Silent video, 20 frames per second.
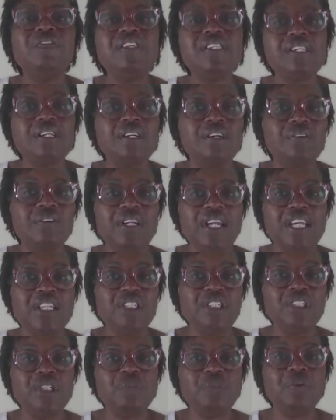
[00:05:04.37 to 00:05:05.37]
physical
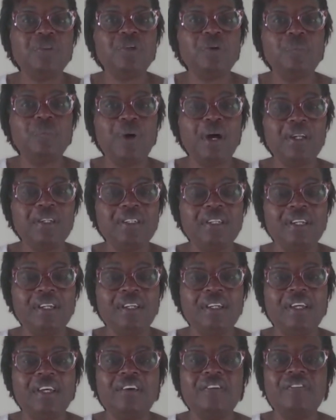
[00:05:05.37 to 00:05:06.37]
relationship with your partner
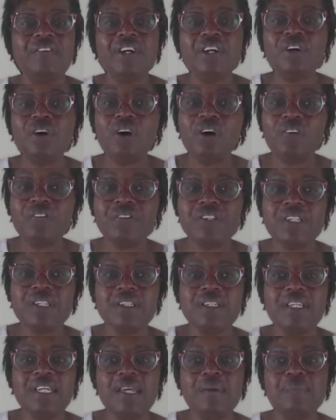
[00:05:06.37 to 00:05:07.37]
very
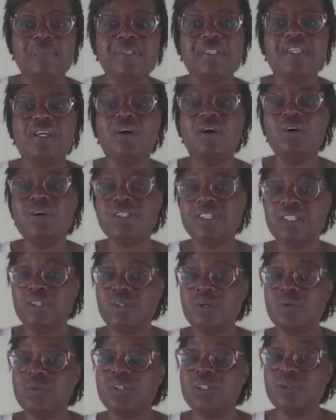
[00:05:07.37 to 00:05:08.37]
often keeps the
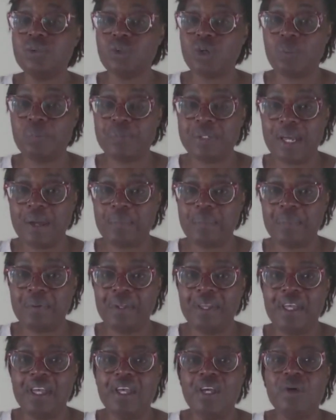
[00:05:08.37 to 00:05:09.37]
oxytocin topped up,
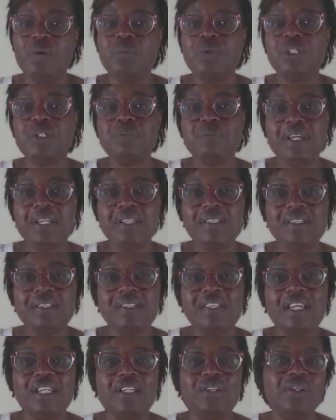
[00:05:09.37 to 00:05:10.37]
which means
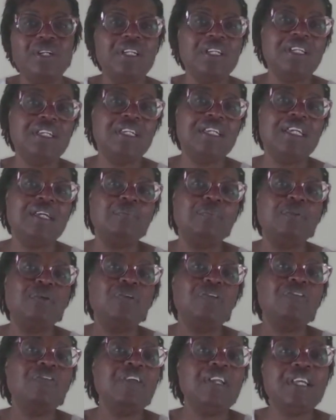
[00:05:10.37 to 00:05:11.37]
that you can keep
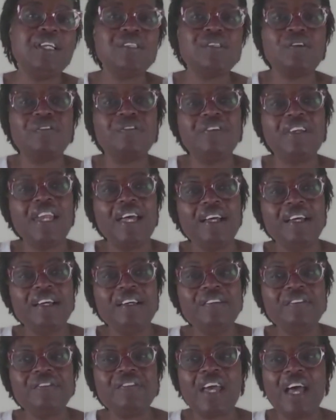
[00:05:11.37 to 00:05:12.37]
your feelings of
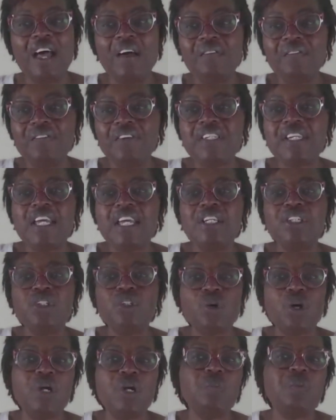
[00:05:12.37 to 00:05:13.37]
love, comfort, and
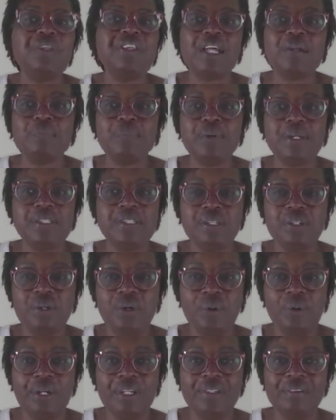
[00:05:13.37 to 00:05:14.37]
joy with that person
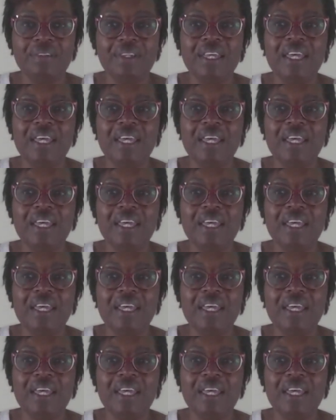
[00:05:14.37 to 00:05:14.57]
going.